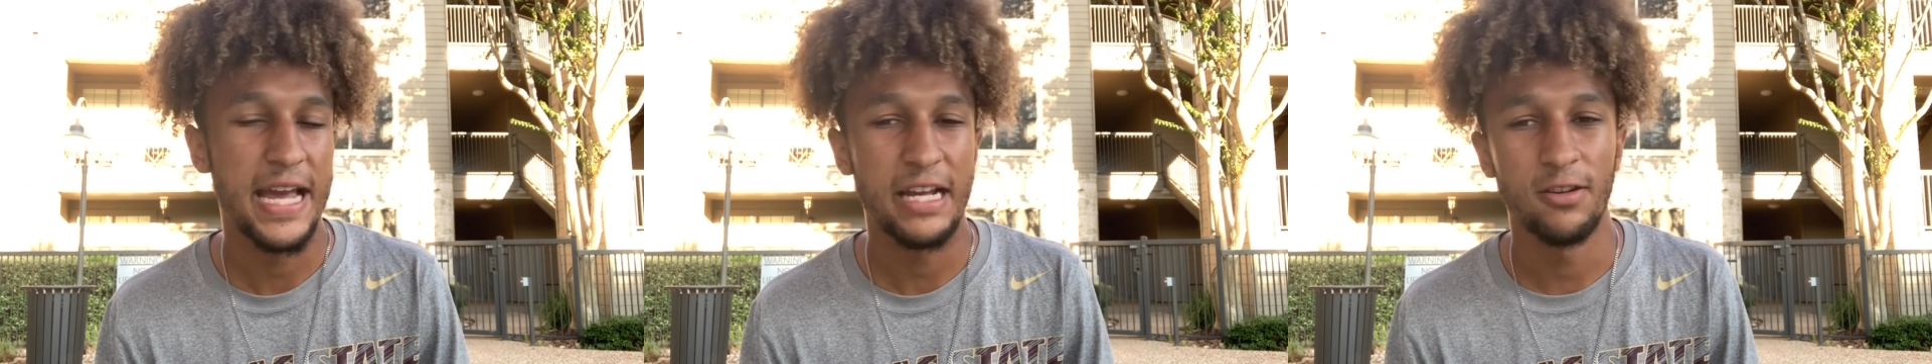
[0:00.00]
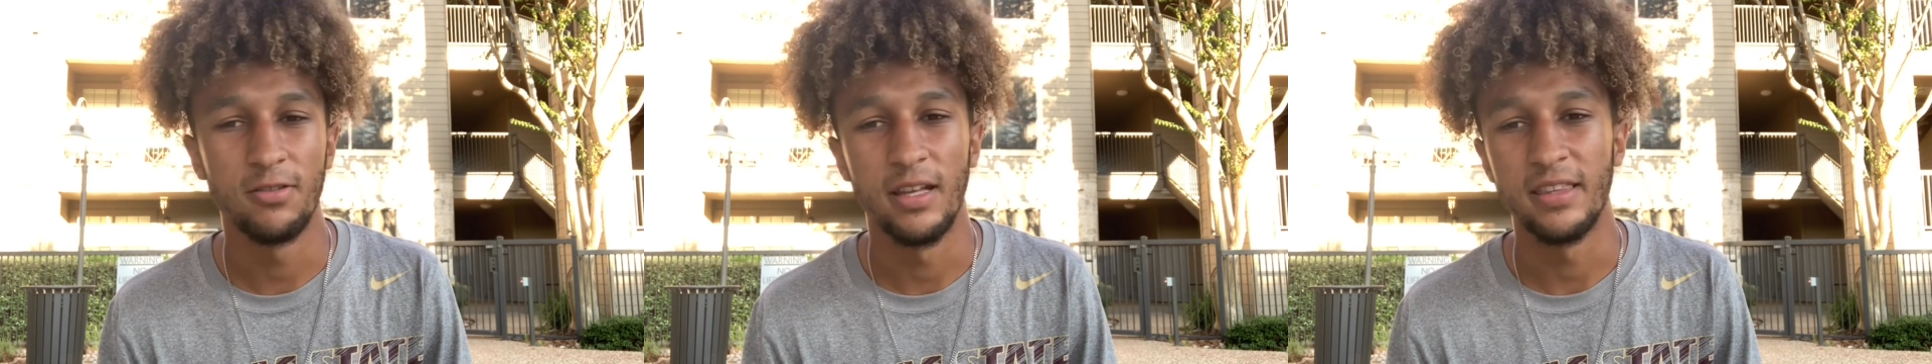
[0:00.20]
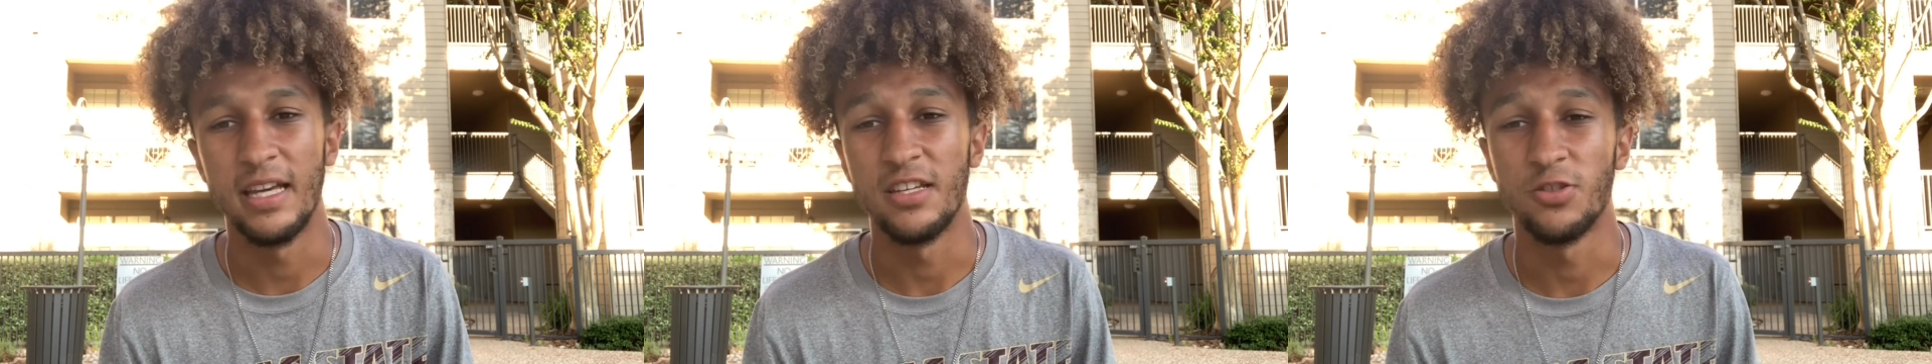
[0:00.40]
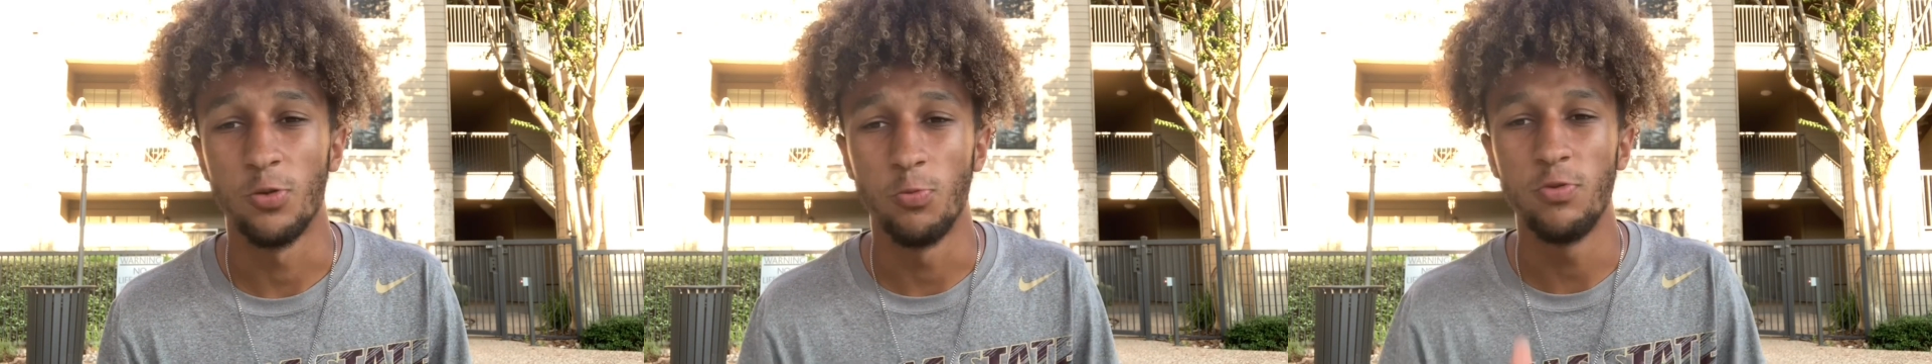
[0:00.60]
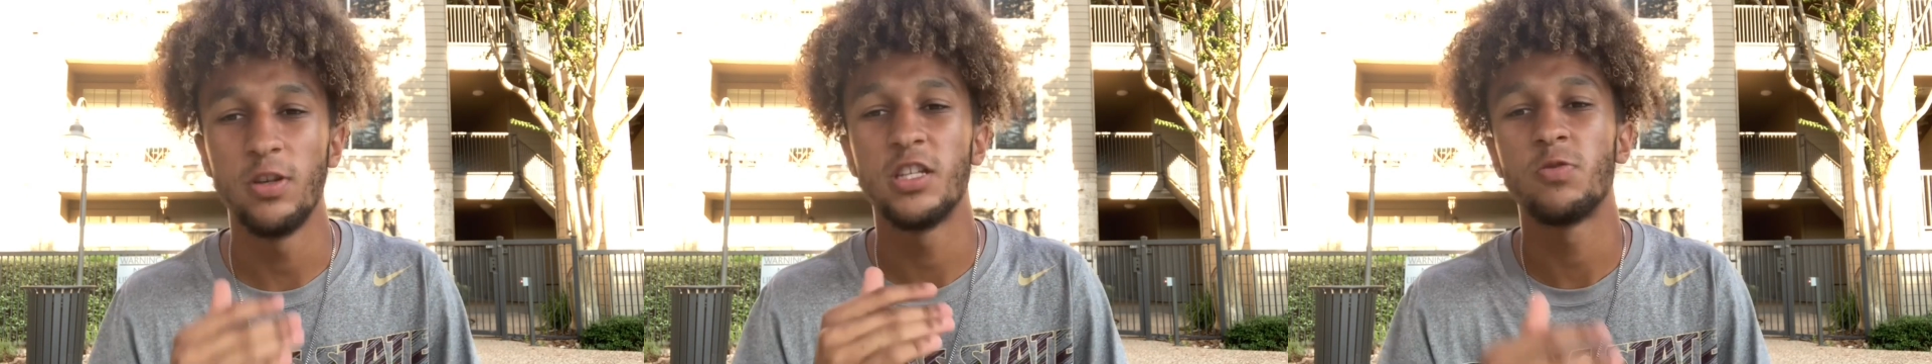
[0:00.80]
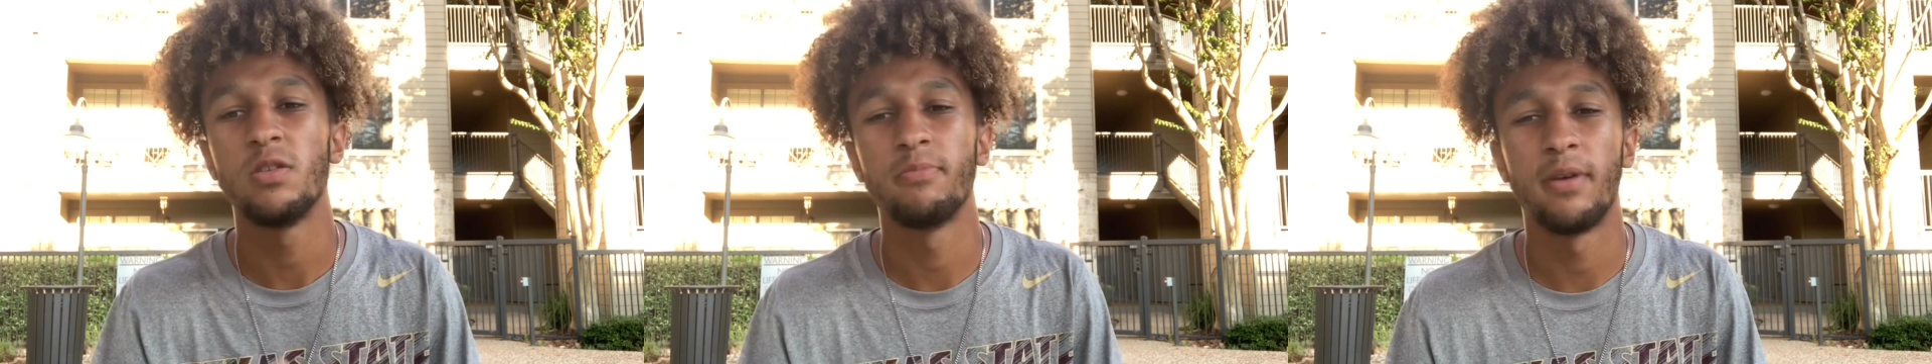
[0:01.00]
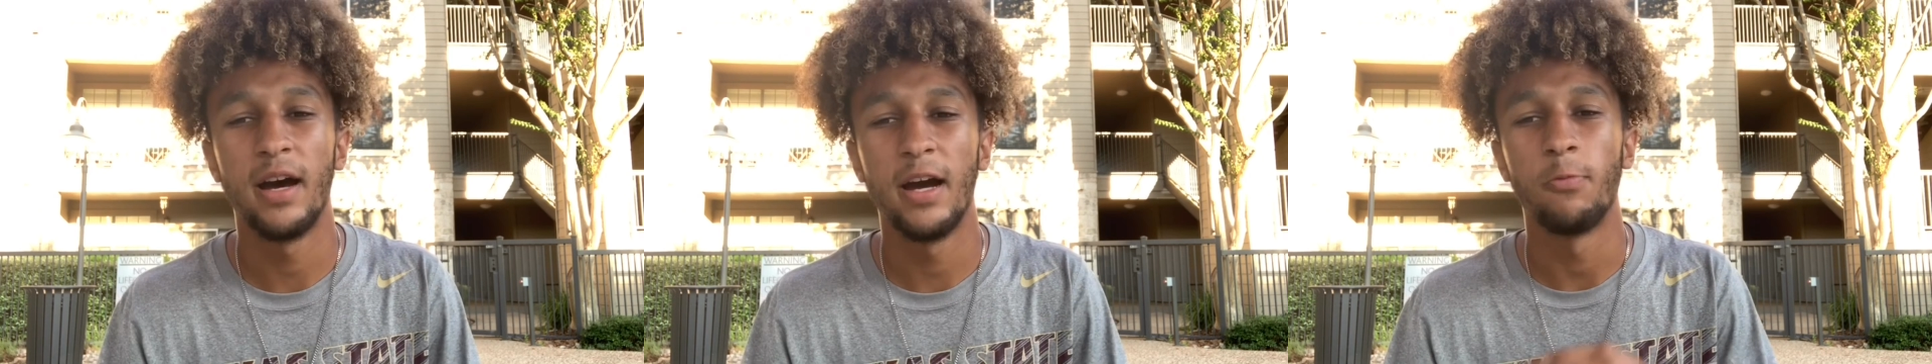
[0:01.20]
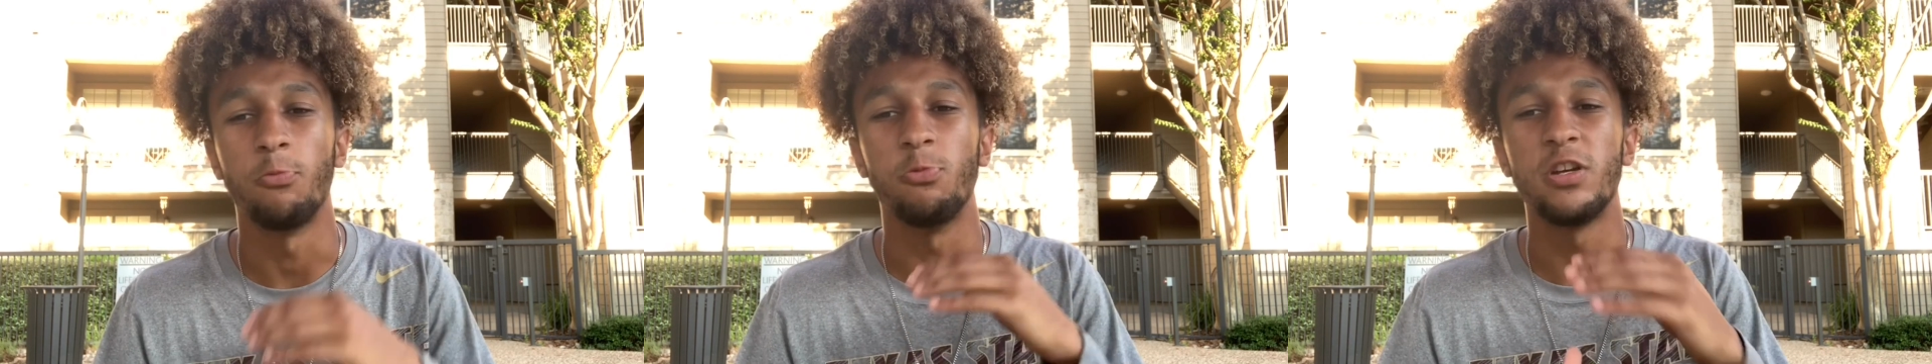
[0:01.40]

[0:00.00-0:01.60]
ain't gonna let that. So weeks went by,